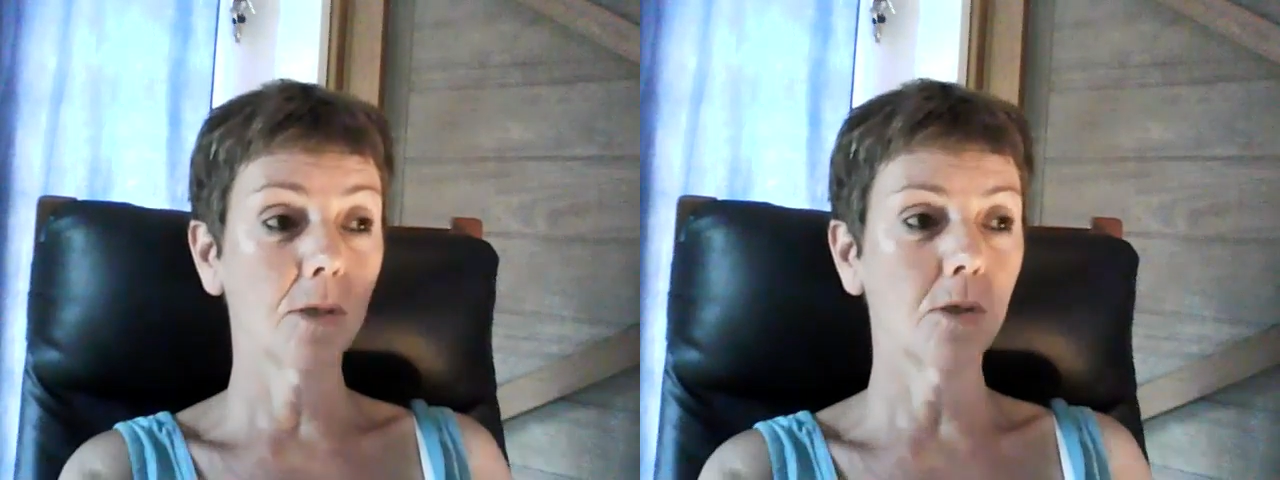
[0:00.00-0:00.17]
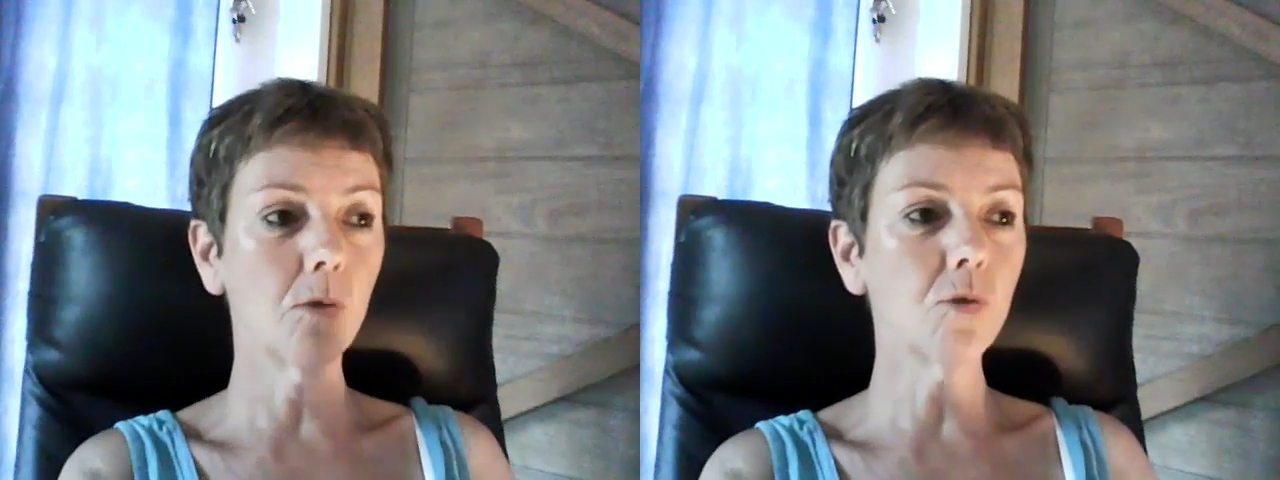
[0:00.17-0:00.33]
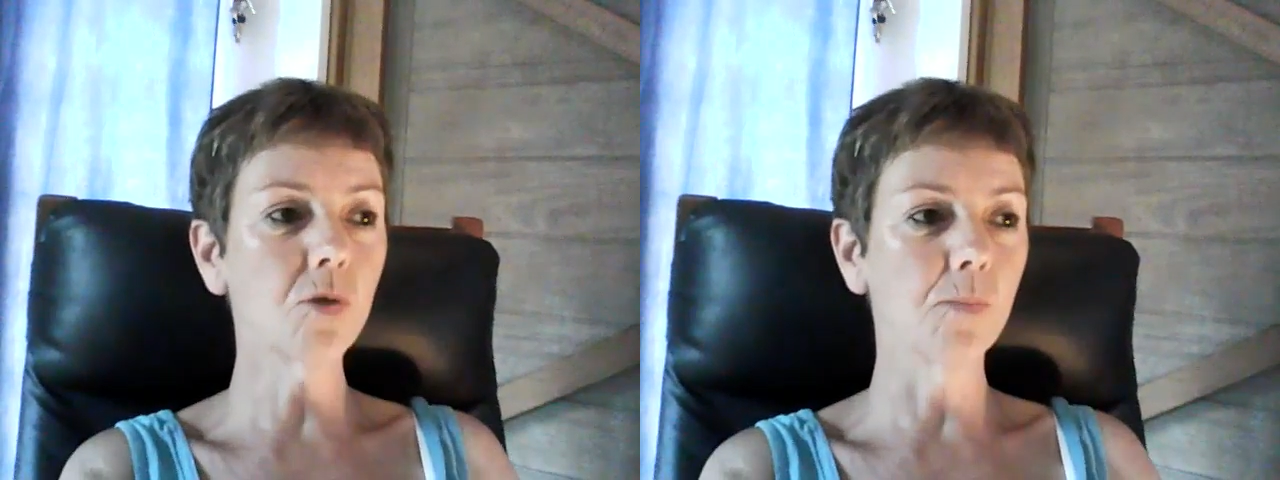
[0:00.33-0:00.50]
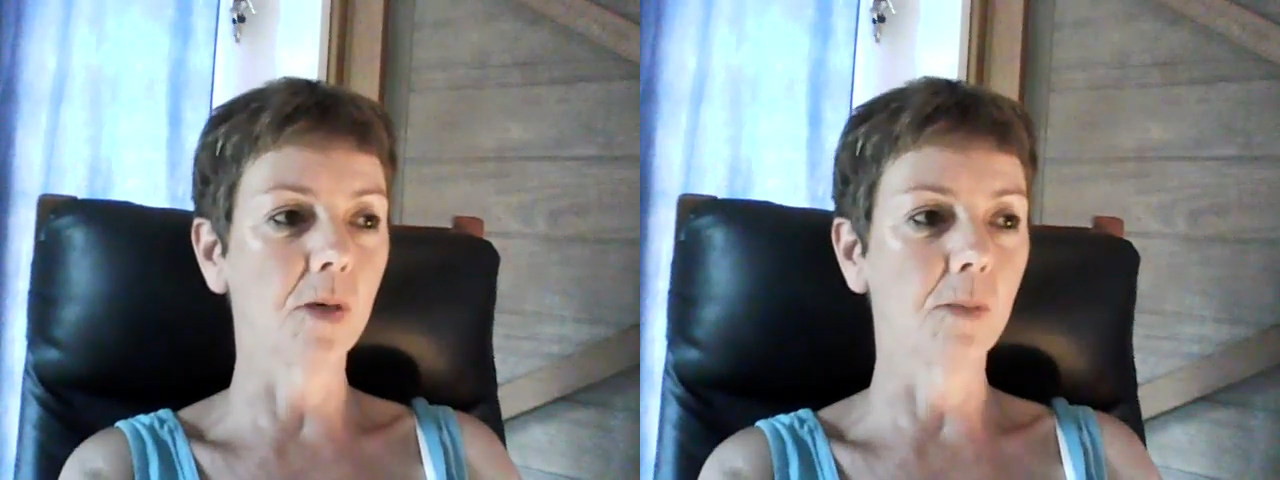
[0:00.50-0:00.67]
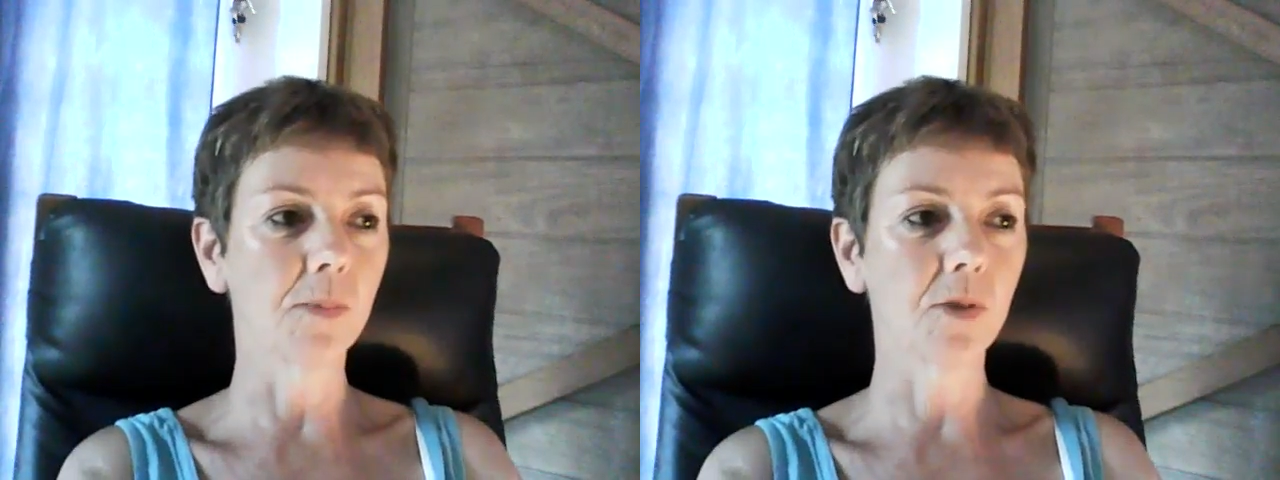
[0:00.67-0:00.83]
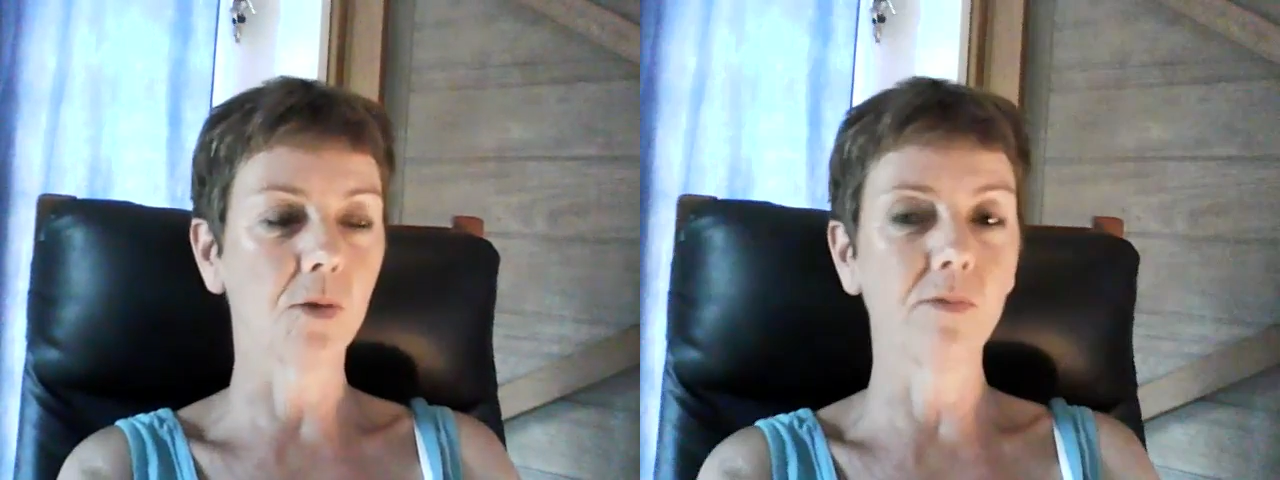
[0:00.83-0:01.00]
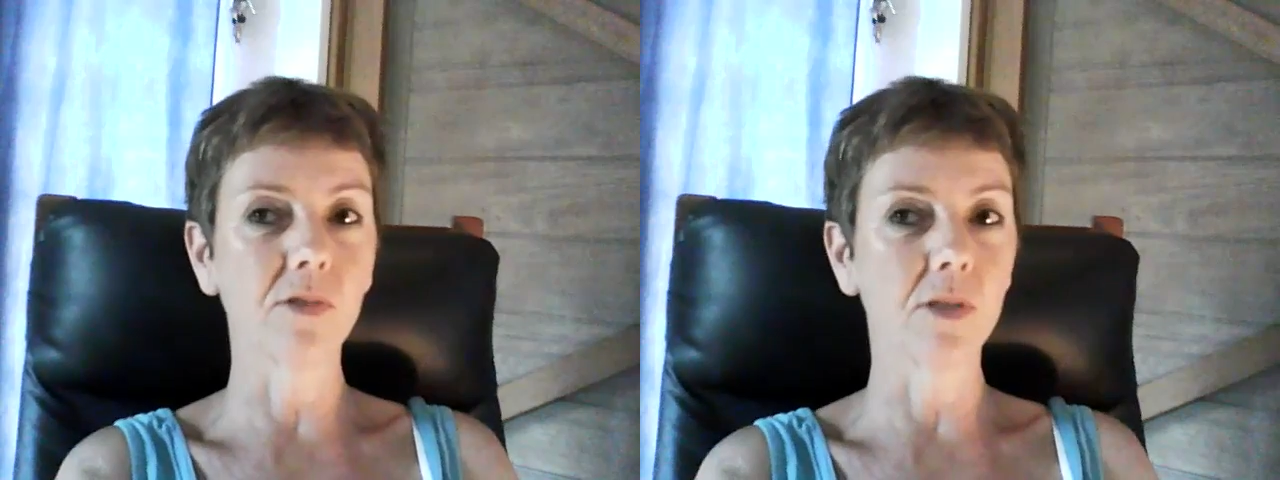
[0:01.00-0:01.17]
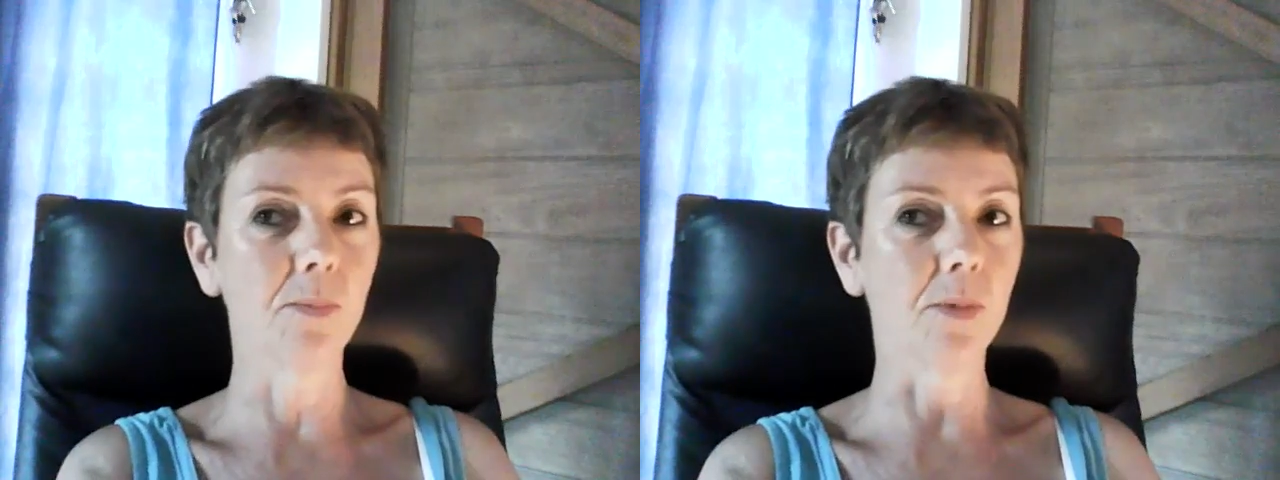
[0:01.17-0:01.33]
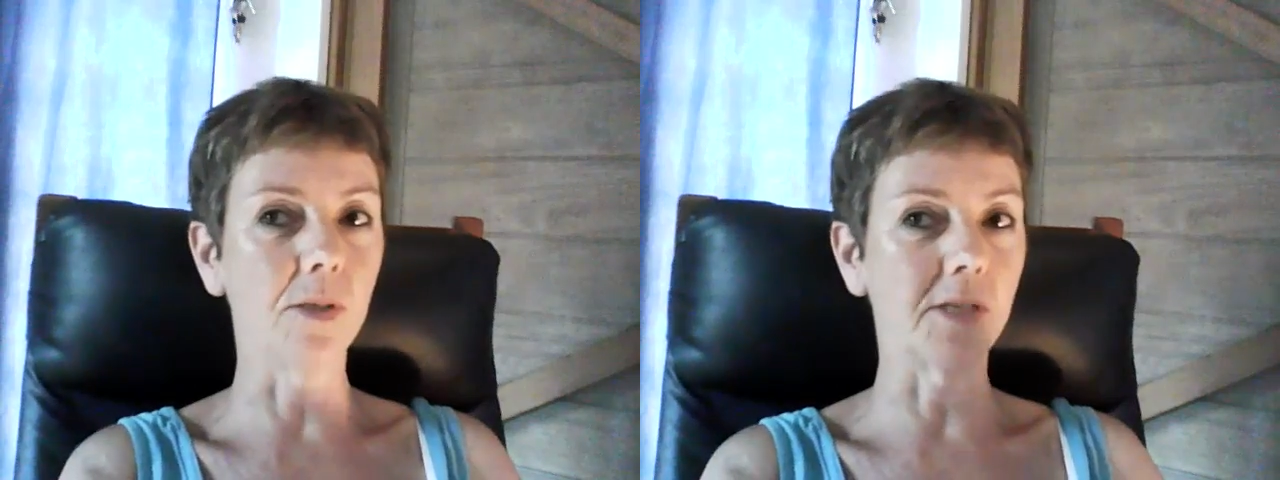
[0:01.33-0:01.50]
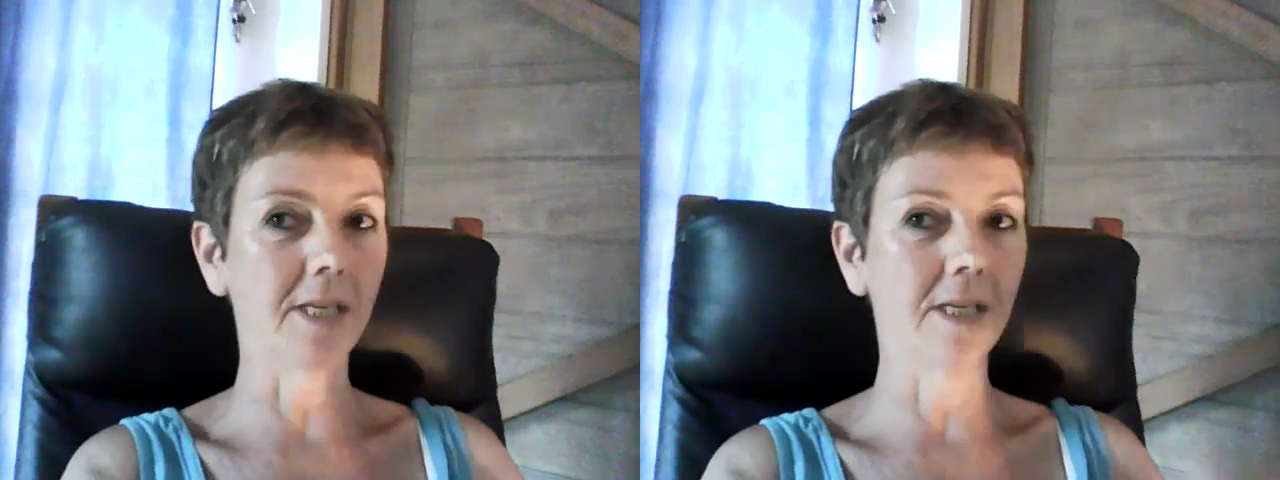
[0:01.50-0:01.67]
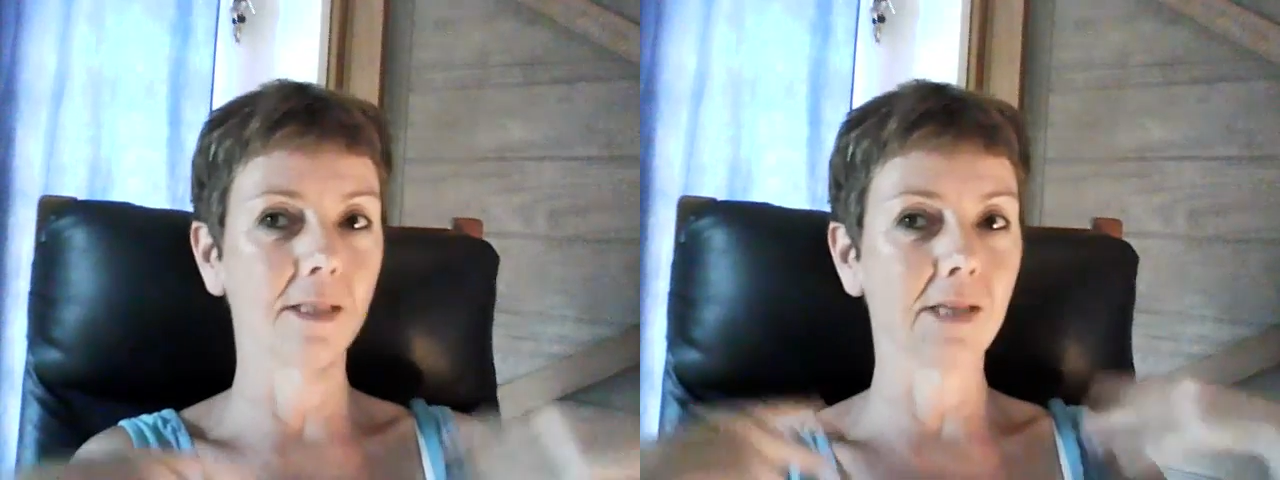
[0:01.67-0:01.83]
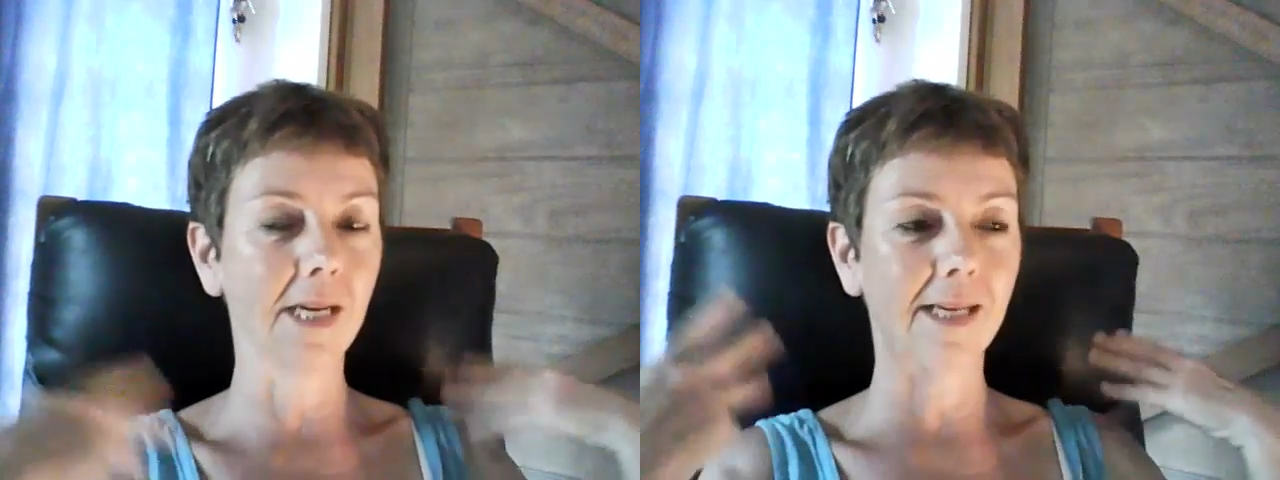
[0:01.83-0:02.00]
goosebumps over the body,